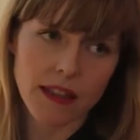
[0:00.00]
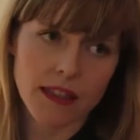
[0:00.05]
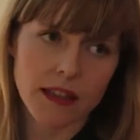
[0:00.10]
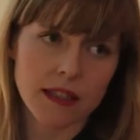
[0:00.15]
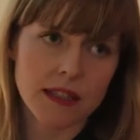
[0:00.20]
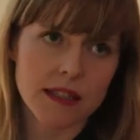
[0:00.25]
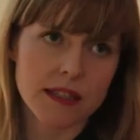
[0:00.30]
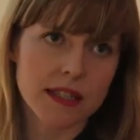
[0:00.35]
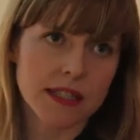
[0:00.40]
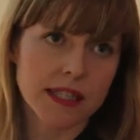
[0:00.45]

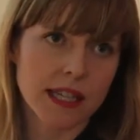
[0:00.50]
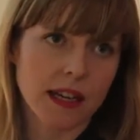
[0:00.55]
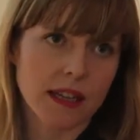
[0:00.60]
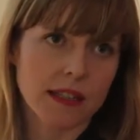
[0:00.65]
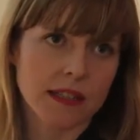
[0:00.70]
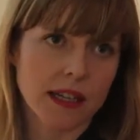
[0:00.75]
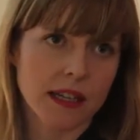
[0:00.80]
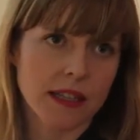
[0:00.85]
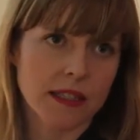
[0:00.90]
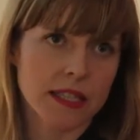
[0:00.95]
think there's the
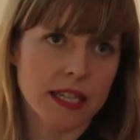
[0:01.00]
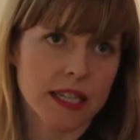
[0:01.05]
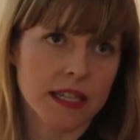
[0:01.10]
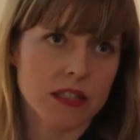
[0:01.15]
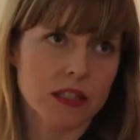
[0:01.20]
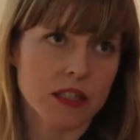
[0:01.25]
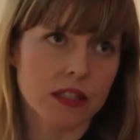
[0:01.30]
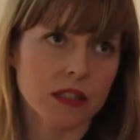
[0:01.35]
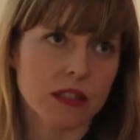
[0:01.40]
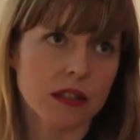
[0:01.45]
tactile
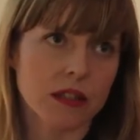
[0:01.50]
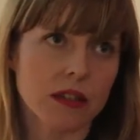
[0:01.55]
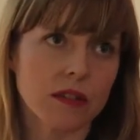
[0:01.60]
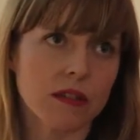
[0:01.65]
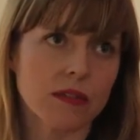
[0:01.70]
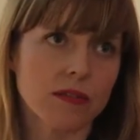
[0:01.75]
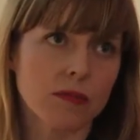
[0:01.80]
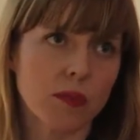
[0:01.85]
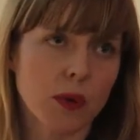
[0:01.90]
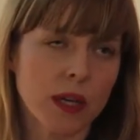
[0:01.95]
nature
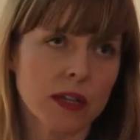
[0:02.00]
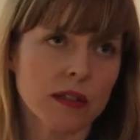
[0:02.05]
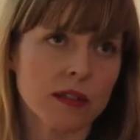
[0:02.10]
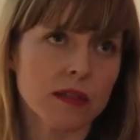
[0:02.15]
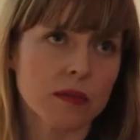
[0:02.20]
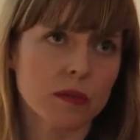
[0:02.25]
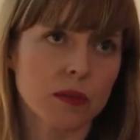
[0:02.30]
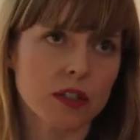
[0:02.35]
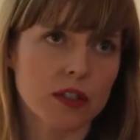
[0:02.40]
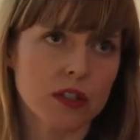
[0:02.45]
of
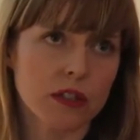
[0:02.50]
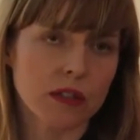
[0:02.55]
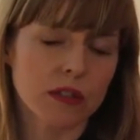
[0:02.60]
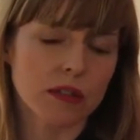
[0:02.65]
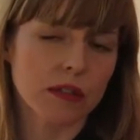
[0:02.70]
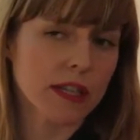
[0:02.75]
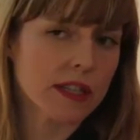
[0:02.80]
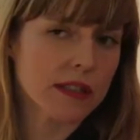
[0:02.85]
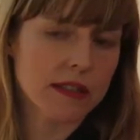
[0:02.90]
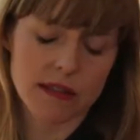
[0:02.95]
print, which
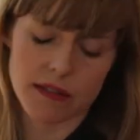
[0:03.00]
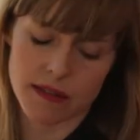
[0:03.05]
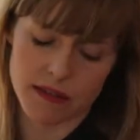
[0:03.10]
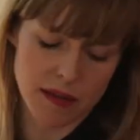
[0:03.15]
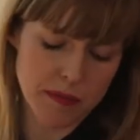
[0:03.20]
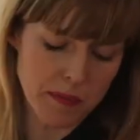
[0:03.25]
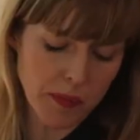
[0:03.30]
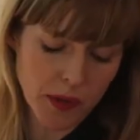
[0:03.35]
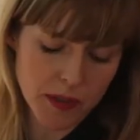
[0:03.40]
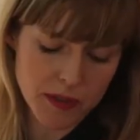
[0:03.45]
it's
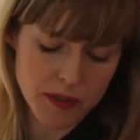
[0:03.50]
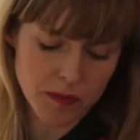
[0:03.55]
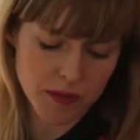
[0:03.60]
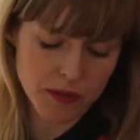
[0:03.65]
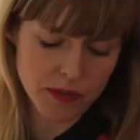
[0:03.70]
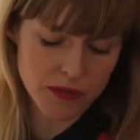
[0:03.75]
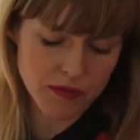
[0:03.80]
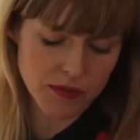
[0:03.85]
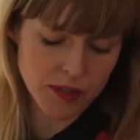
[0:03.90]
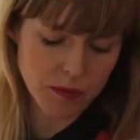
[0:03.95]

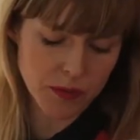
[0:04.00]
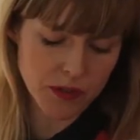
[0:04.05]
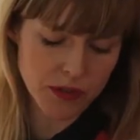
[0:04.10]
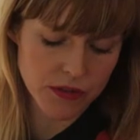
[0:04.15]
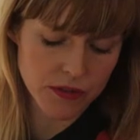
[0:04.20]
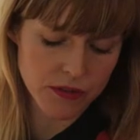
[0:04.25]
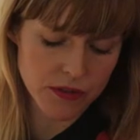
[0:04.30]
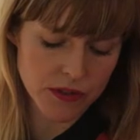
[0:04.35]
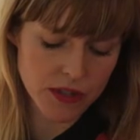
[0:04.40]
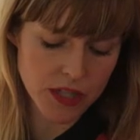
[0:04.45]
impossible to
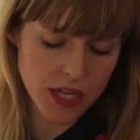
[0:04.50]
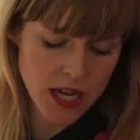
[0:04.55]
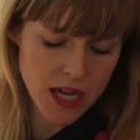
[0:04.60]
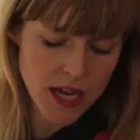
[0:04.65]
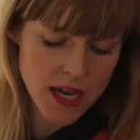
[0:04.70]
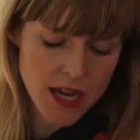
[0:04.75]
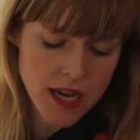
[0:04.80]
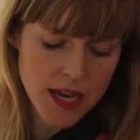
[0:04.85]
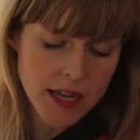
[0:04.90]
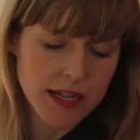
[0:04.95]
reproduce
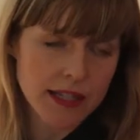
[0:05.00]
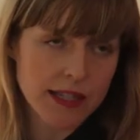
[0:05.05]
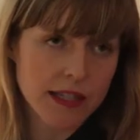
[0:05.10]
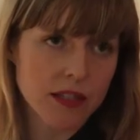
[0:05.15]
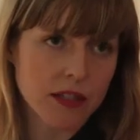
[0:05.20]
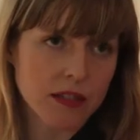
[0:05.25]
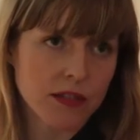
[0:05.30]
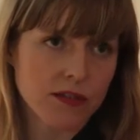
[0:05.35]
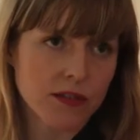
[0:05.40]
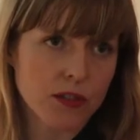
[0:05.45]
in a
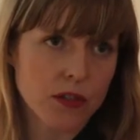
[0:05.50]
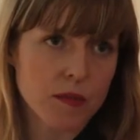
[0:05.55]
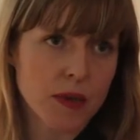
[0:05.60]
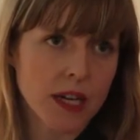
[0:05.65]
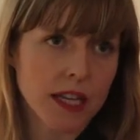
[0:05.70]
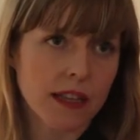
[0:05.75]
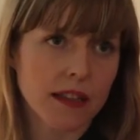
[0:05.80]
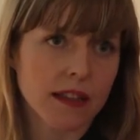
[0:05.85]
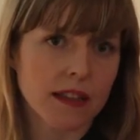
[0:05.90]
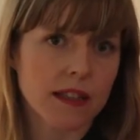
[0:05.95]
digital
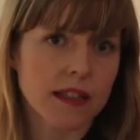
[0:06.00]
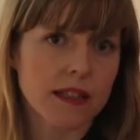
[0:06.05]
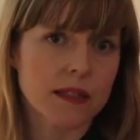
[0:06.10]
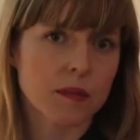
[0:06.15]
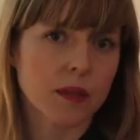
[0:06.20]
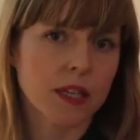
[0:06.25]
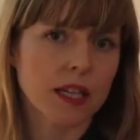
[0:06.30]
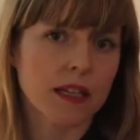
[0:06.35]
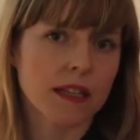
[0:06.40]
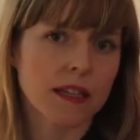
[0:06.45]
format, and I think
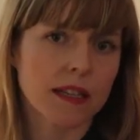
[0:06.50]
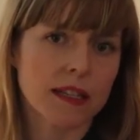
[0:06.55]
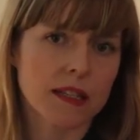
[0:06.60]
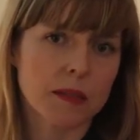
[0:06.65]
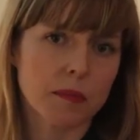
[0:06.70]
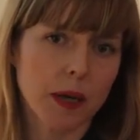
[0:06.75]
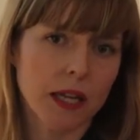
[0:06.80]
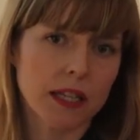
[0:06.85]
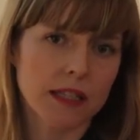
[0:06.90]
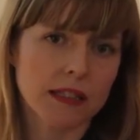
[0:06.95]
that's where
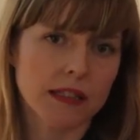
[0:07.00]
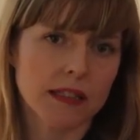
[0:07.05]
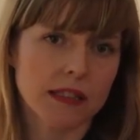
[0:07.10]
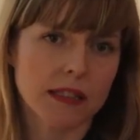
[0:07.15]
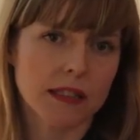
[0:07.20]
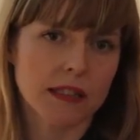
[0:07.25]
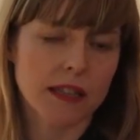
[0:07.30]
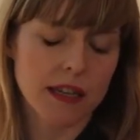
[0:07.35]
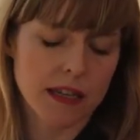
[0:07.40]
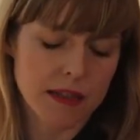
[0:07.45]

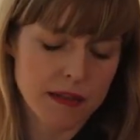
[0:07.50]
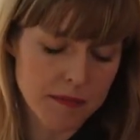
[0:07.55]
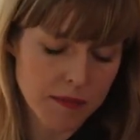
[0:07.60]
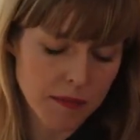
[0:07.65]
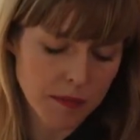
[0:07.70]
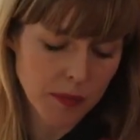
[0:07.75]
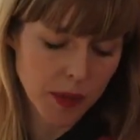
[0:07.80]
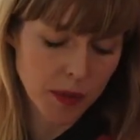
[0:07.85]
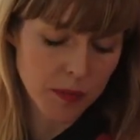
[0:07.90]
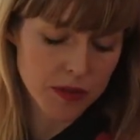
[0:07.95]
independent
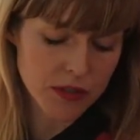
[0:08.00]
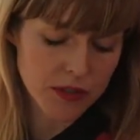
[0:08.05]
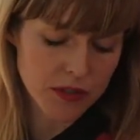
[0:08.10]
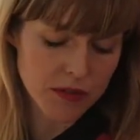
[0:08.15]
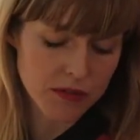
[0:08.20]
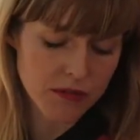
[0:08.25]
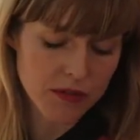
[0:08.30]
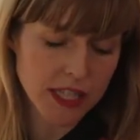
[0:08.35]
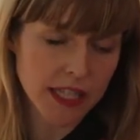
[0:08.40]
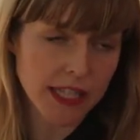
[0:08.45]

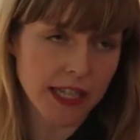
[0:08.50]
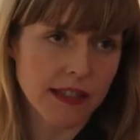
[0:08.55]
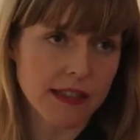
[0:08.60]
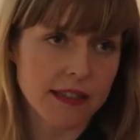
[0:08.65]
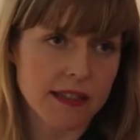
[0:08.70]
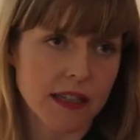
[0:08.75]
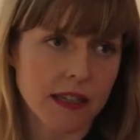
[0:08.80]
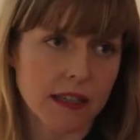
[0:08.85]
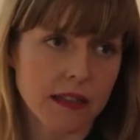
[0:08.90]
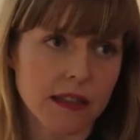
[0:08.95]
publishers really
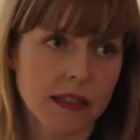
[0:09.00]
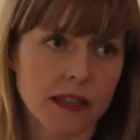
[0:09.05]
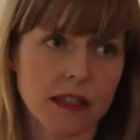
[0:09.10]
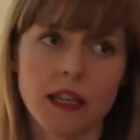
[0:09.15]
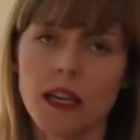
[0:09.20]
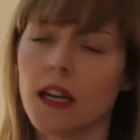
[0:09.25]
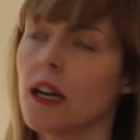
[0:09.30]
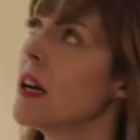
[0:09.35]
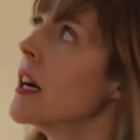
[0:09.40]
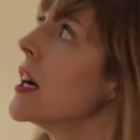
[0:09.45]
excel, the